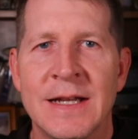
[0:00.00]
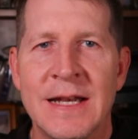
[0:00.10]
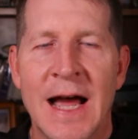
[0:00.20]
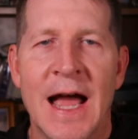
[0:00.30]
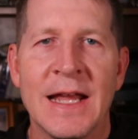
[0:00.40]

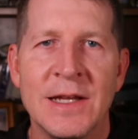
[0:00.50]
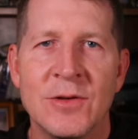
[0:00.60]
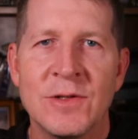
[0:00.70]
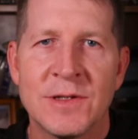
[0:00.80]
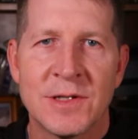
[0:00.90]
not
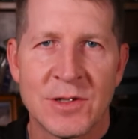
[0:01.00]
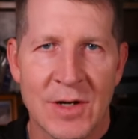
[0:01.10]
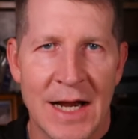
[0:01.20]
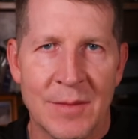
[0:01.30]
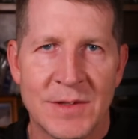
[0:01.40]
use the
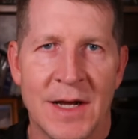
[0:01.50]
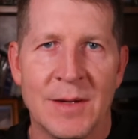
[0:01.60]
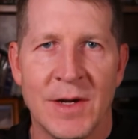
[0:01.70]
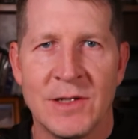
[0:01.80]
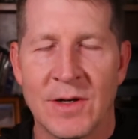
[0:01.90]
straps
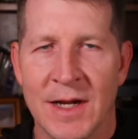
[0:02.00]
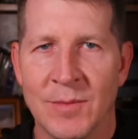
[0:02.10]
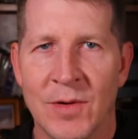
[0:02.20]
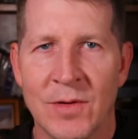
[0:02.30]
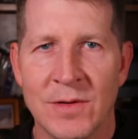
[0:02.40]
on my trekking
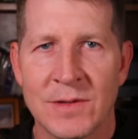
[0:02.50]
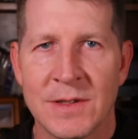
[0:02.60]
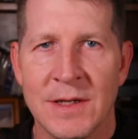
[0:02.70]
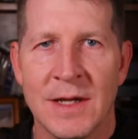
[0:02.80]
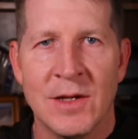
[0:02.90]

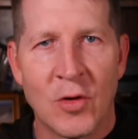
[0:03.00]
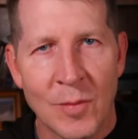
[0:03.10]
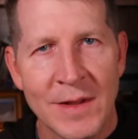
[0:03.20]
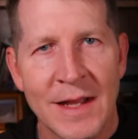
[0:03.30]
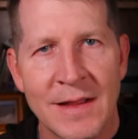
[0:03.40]
poles.
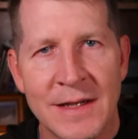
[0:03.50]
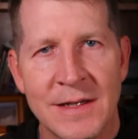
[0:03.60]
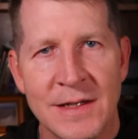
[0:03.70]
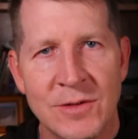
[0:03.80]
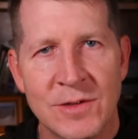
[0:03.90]
Normally I like
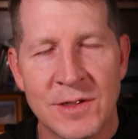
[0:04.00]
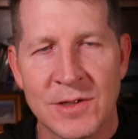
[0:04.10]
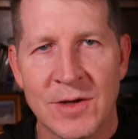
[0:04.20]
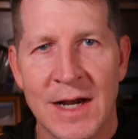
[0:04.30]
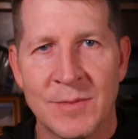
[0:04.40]
to use the
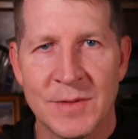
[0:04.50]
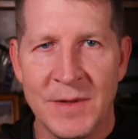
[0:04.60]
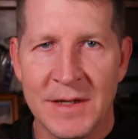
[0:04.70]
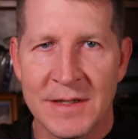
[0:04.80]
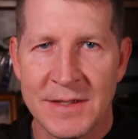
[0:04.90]
straps
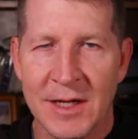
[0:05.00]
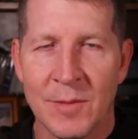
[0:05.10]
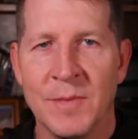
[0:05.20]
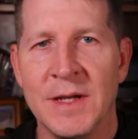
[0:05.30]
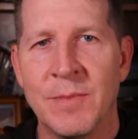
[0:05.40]
because they
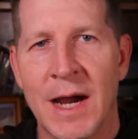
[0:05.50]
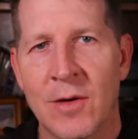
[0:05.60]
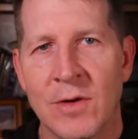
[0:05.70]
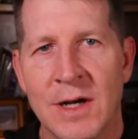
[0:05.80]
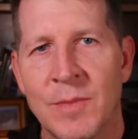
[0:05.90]
help me
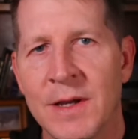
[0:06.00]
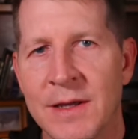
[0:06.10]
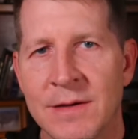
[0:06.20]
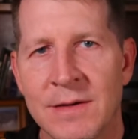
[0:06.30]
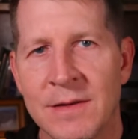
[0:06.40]
power up a
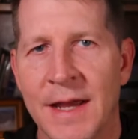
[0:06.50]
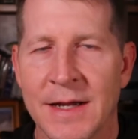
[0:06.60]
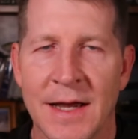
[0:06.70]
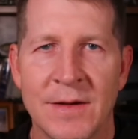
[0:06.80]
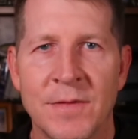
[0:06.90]
hill,
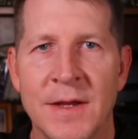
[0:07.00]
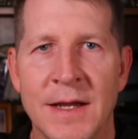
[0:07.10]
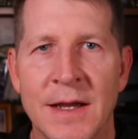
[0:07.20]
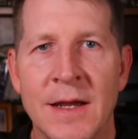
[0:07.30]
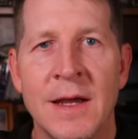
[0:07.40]
that kind of
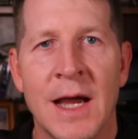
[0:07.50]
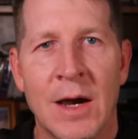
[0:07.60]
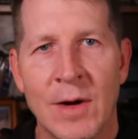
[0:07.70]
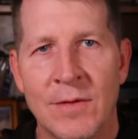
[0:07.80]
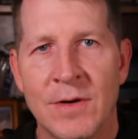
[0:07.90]
thing.
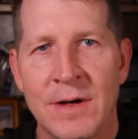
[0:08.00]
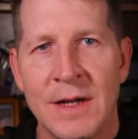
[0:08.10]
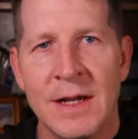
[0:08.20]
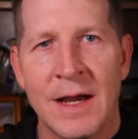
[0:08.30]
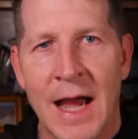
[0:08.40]
However,
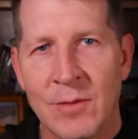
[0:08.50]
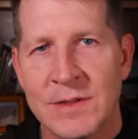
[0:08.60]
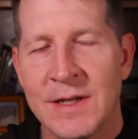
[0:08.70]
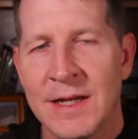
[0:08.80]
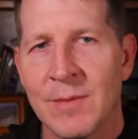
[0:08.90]
I
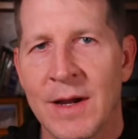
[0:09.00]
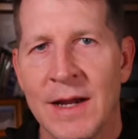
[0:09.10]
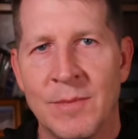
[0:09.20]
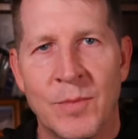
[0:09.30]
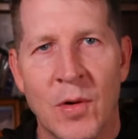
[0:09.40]
was getting
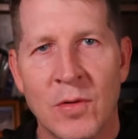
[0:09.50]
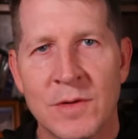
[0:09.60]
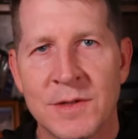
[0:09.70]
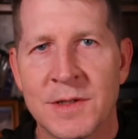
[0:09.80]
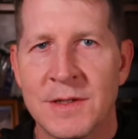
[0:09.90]
my
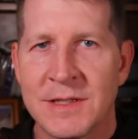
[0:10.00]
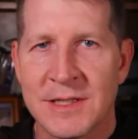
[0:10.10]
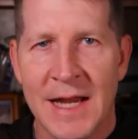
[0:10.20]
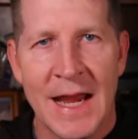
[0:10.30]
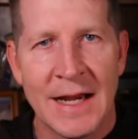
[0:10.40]
poles
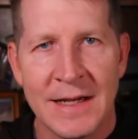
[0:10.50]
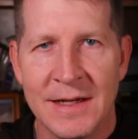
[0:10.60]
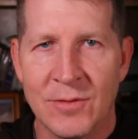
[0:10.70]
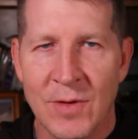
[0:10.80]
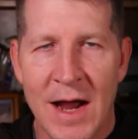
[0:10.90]
snagged
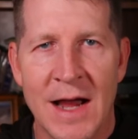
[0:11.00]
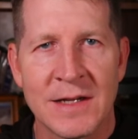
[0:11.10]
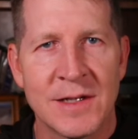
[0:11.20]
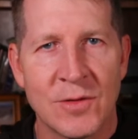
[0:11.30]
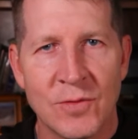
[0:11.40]
in
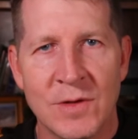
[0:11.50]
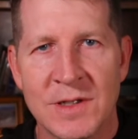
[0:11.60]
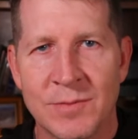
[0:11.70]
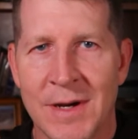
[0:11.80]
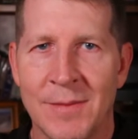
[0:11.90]
rocks and
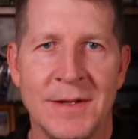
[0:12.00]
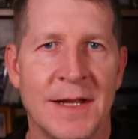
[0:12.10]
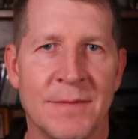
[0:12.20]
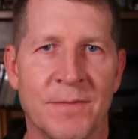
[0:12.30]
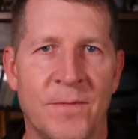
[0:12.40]
roots probably
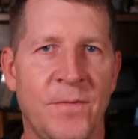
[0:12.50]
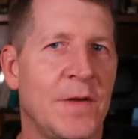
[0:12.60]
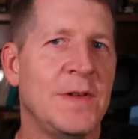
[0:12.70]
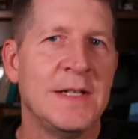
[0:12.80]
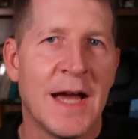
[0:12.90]
like
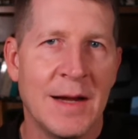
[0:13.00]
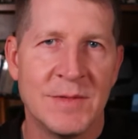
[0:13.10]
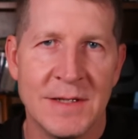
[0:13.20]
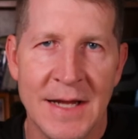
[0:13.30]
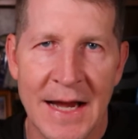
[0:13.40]
50
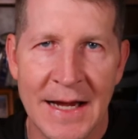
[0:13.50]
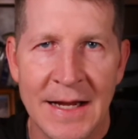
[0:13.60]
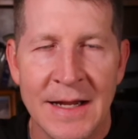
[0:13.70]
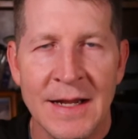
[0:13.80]
times a day.